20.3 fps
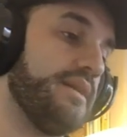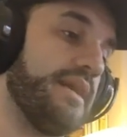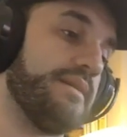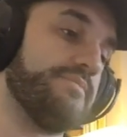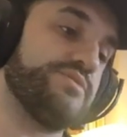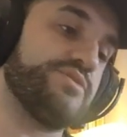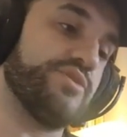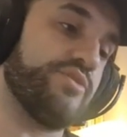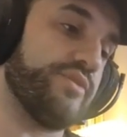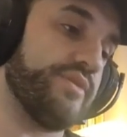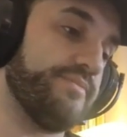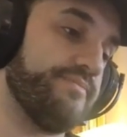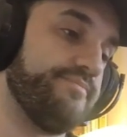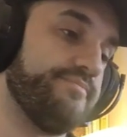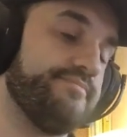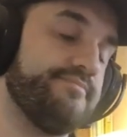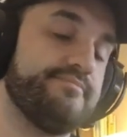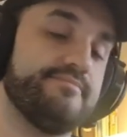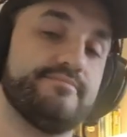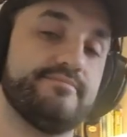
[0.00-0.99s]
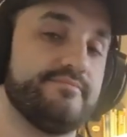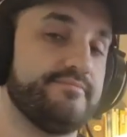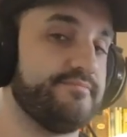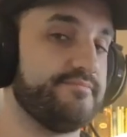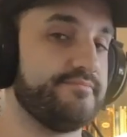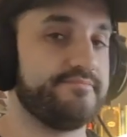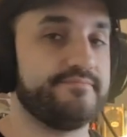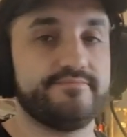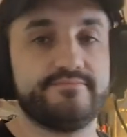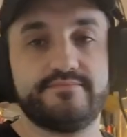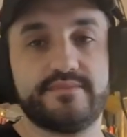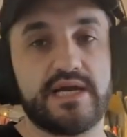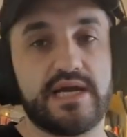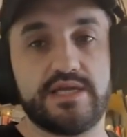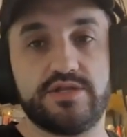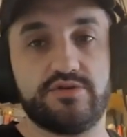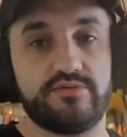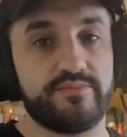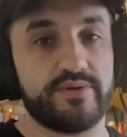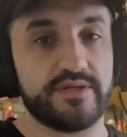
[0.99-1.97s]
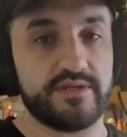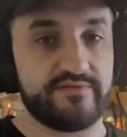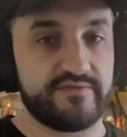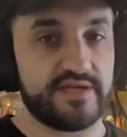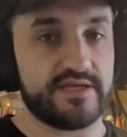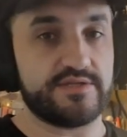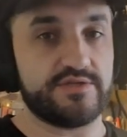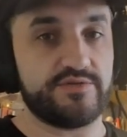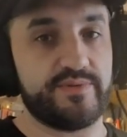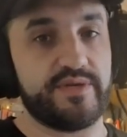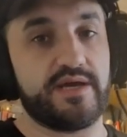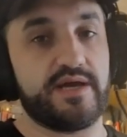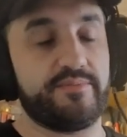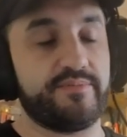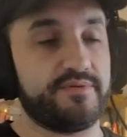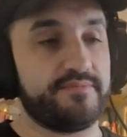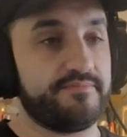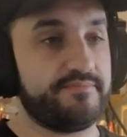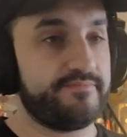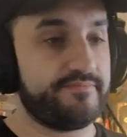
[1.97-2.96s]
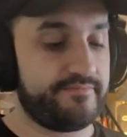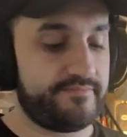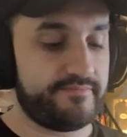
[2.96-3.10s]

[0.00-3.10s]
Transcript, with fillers: I'm sorry. I don't believe that to be happening.